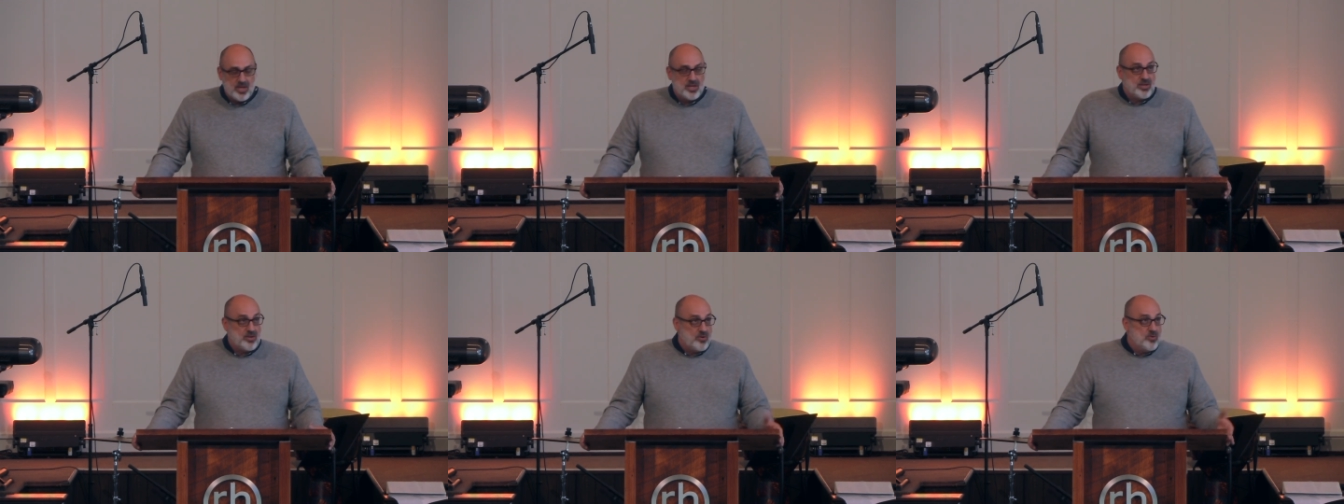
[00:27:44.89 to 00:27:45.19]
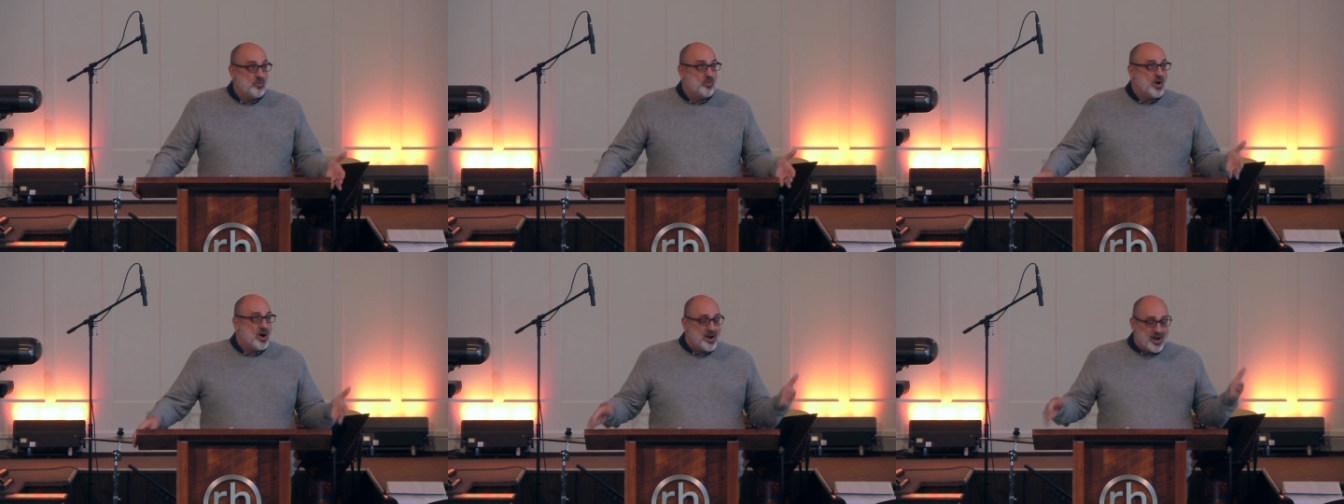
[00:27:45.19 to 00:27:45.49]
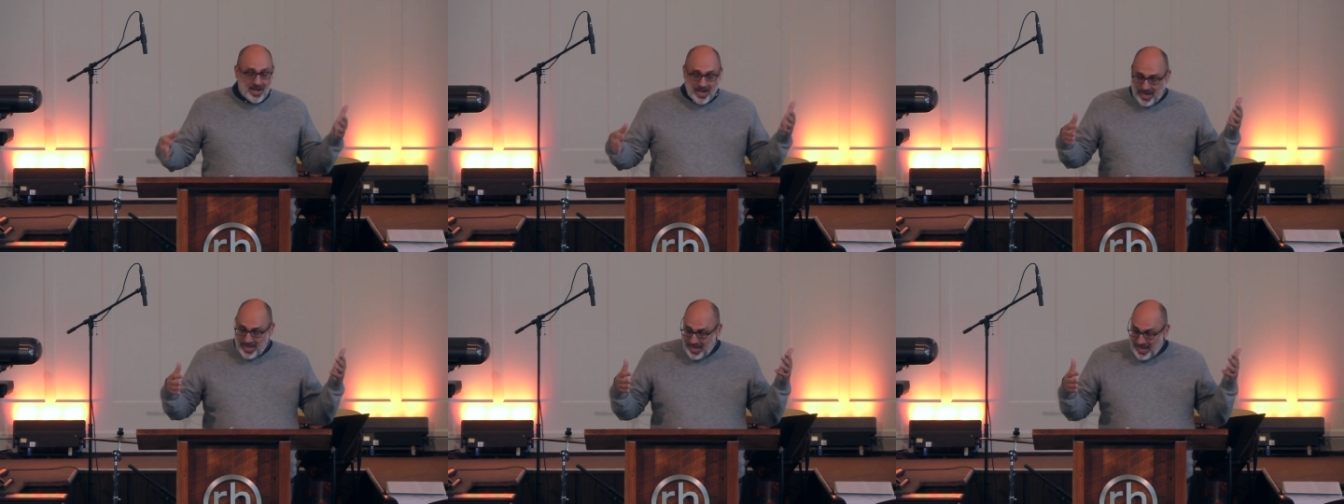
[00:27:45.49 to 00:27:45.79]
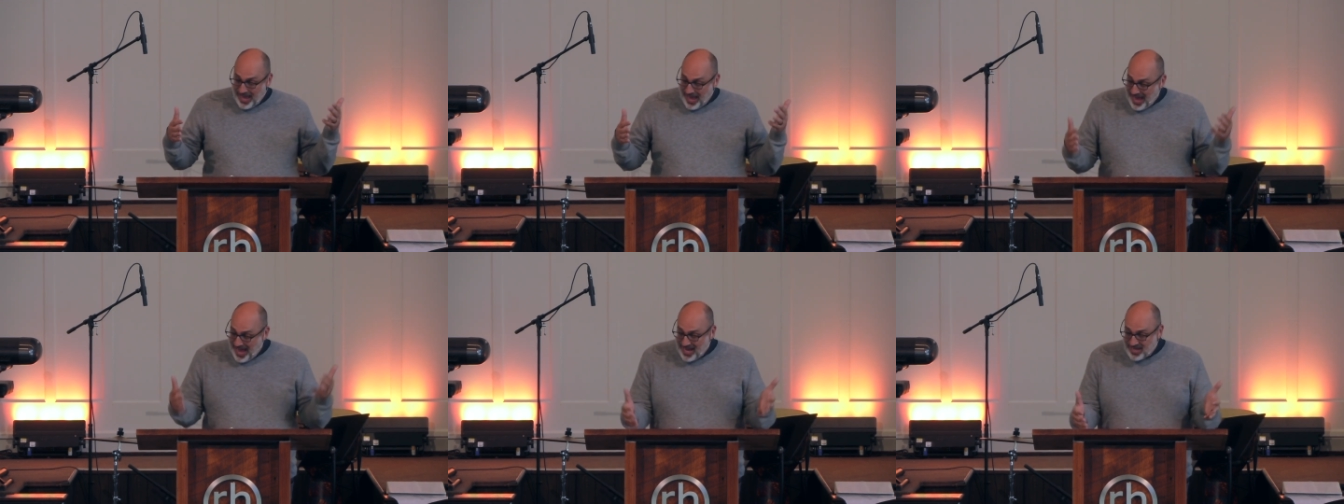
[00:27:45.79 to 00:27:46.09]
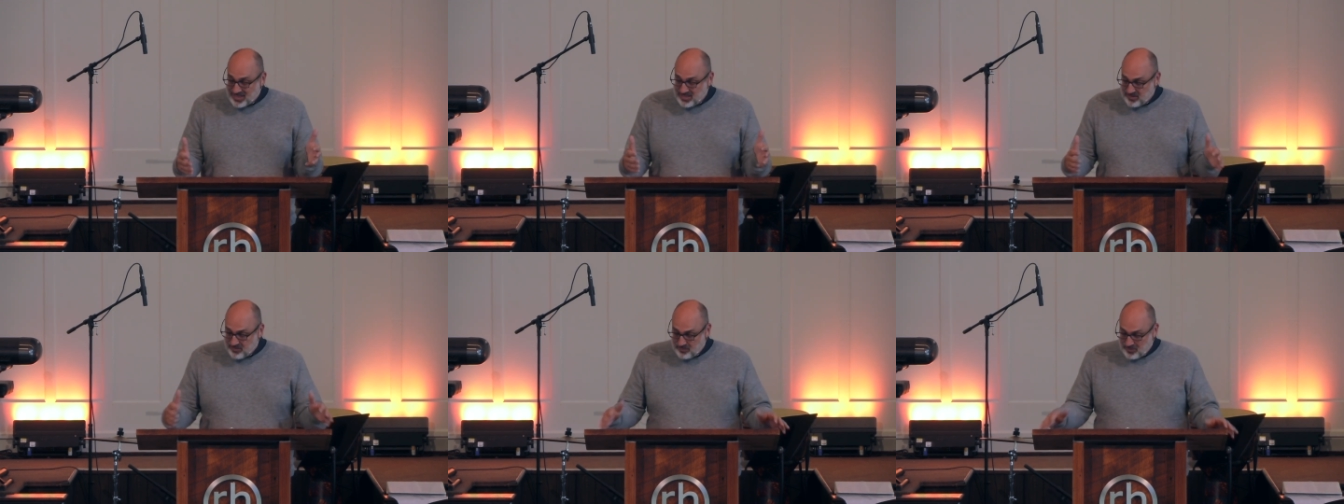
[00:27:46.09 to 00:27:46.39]
You are an
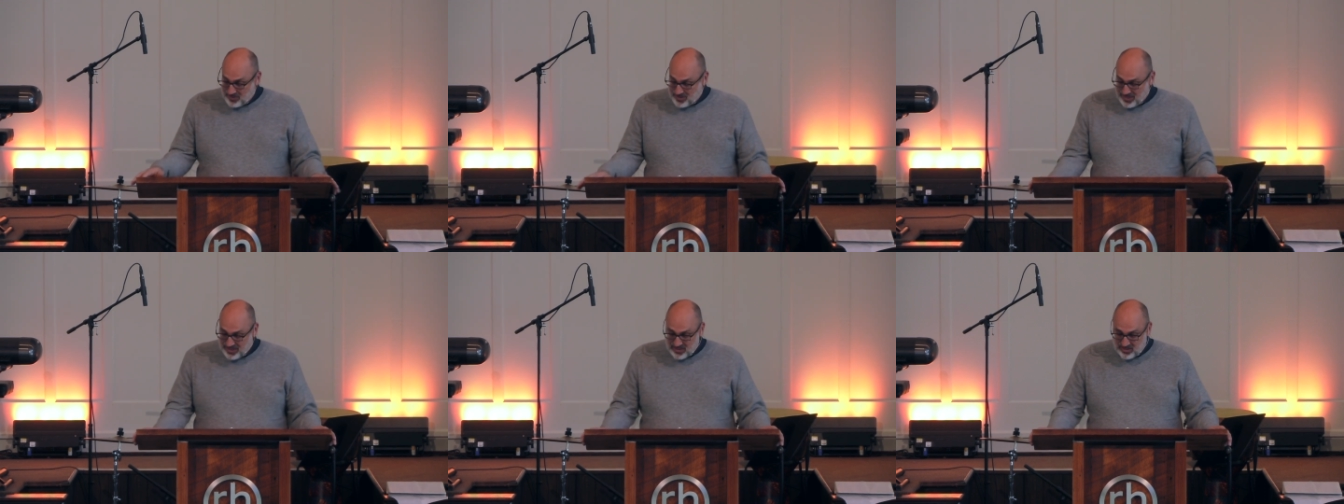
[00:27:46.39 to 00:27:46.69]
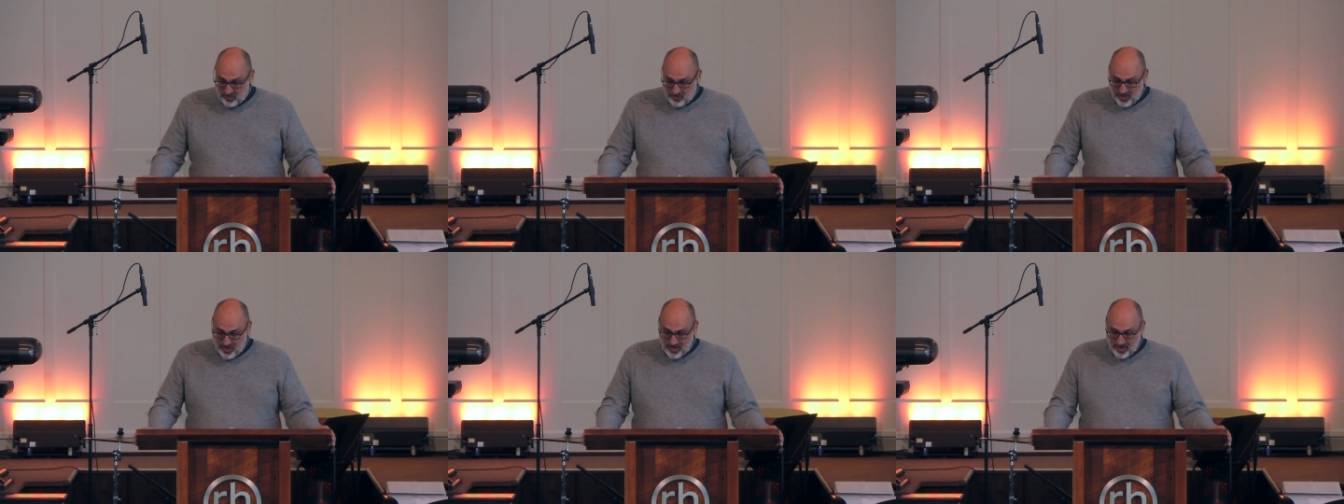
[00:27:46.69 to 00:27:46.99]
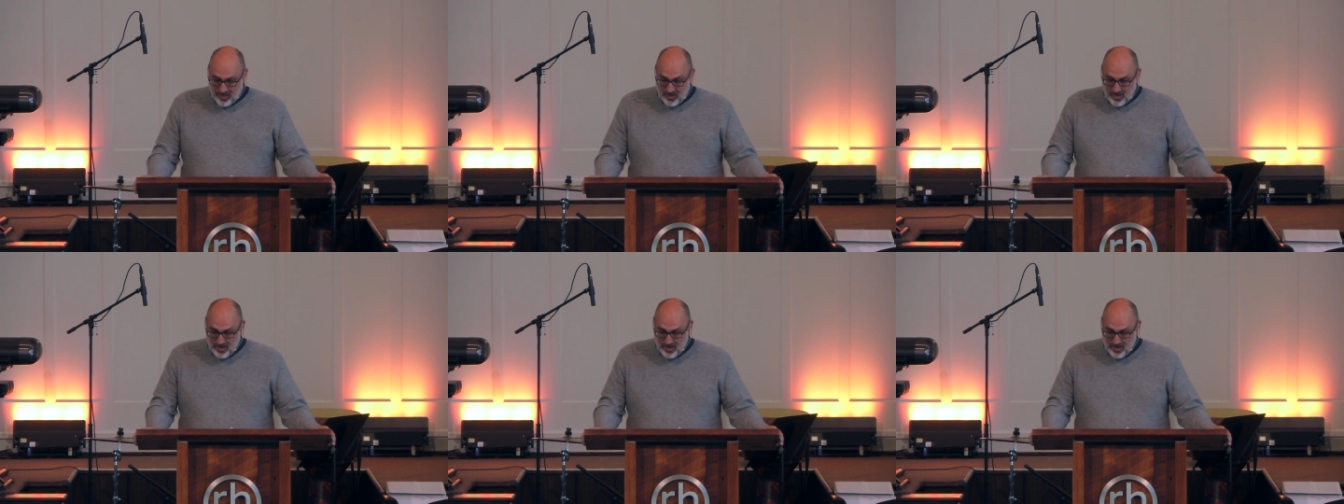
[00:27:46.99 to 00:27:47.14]
active participant.